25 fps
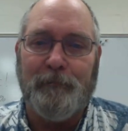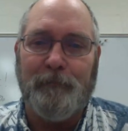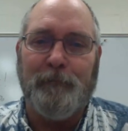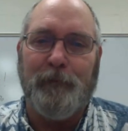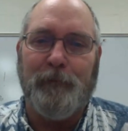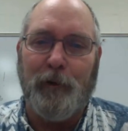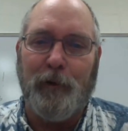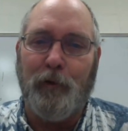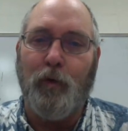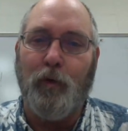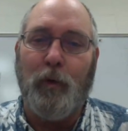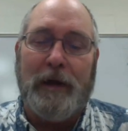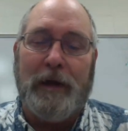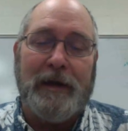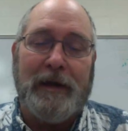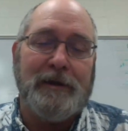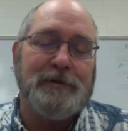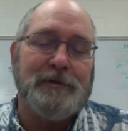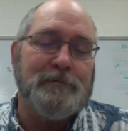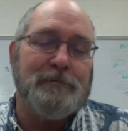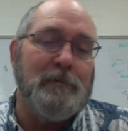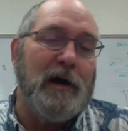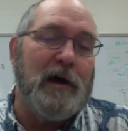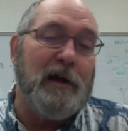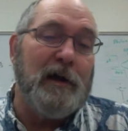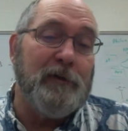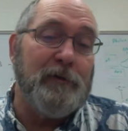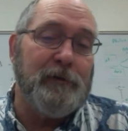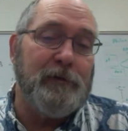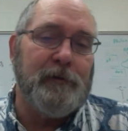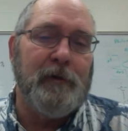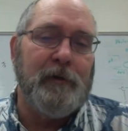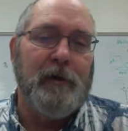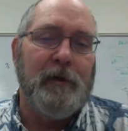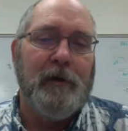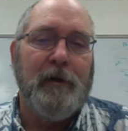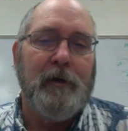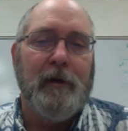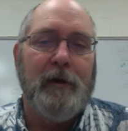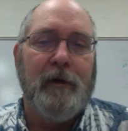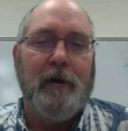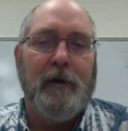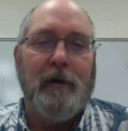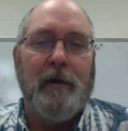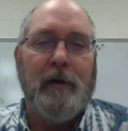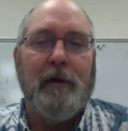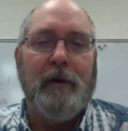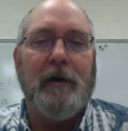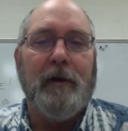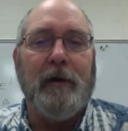few weeks, months,
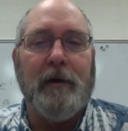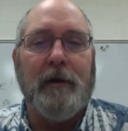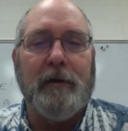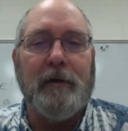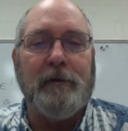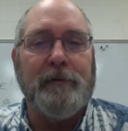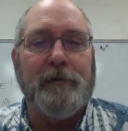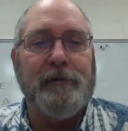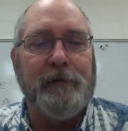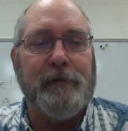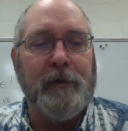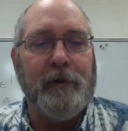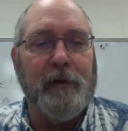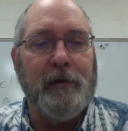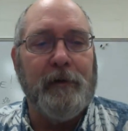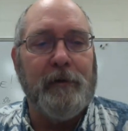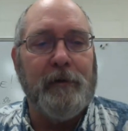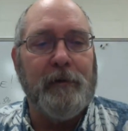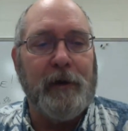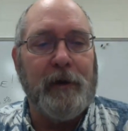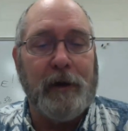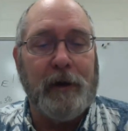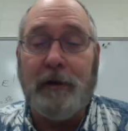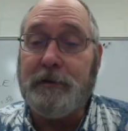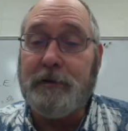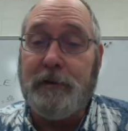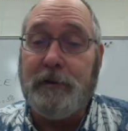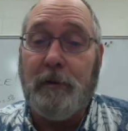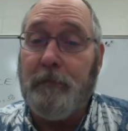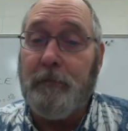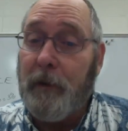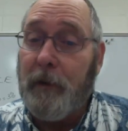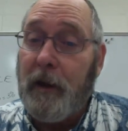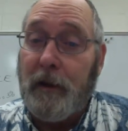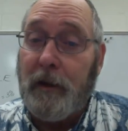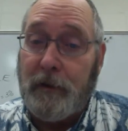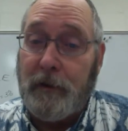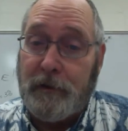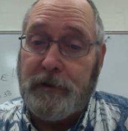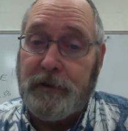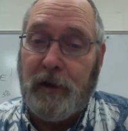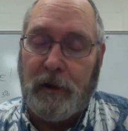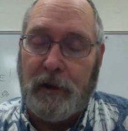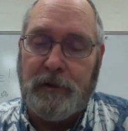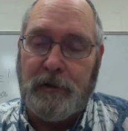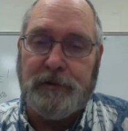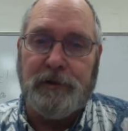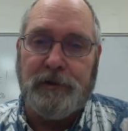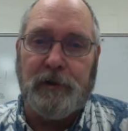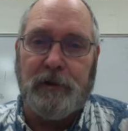and so, and it's going to be a
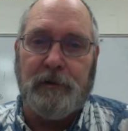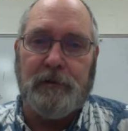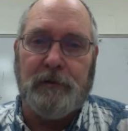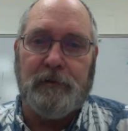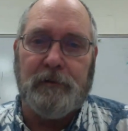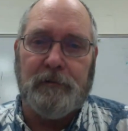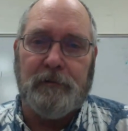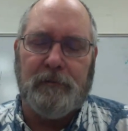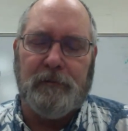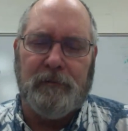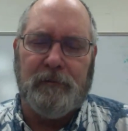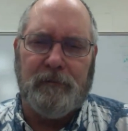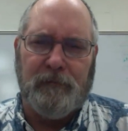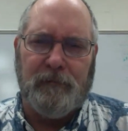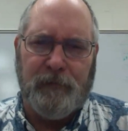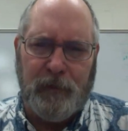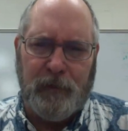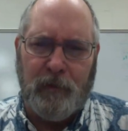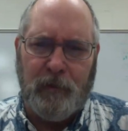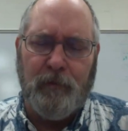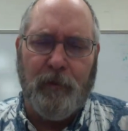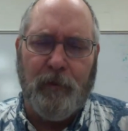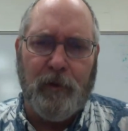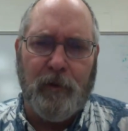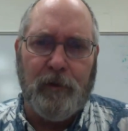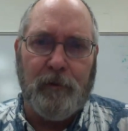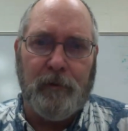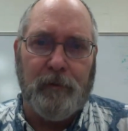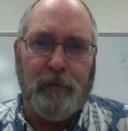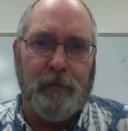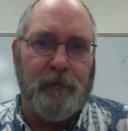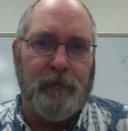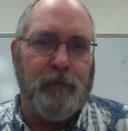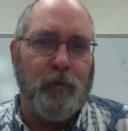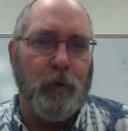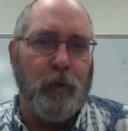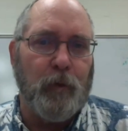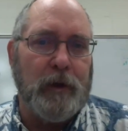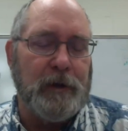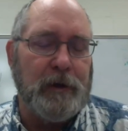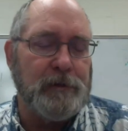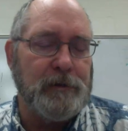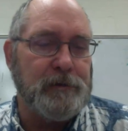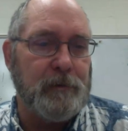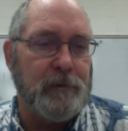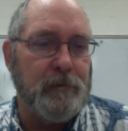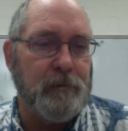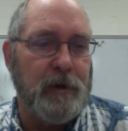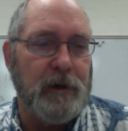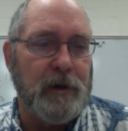challenging few more
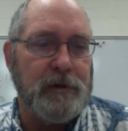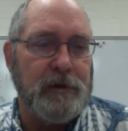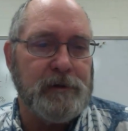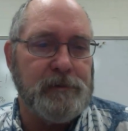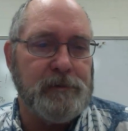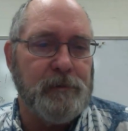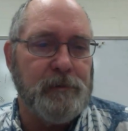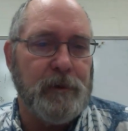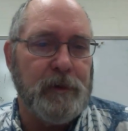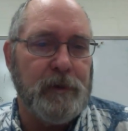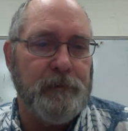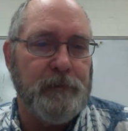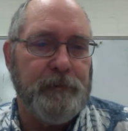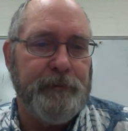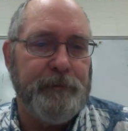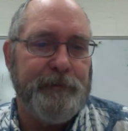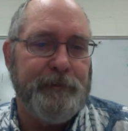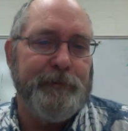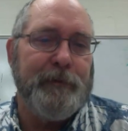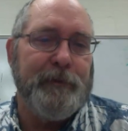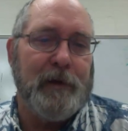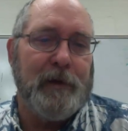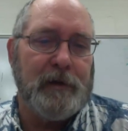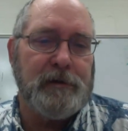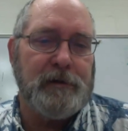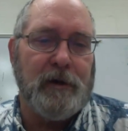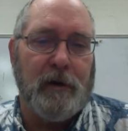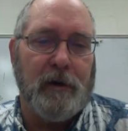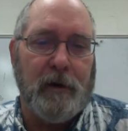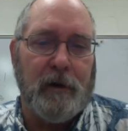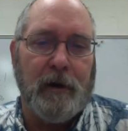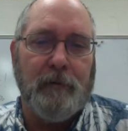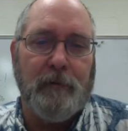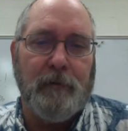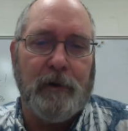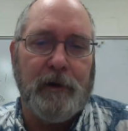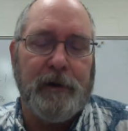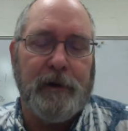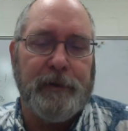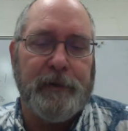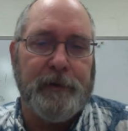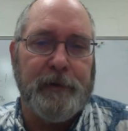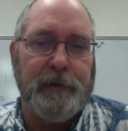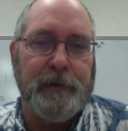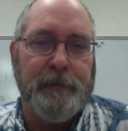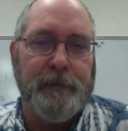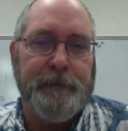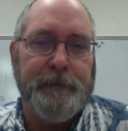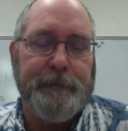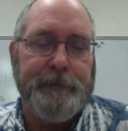weeks or months, but it's all right. We'll get
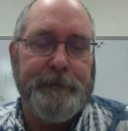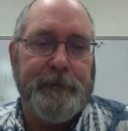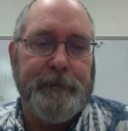through it.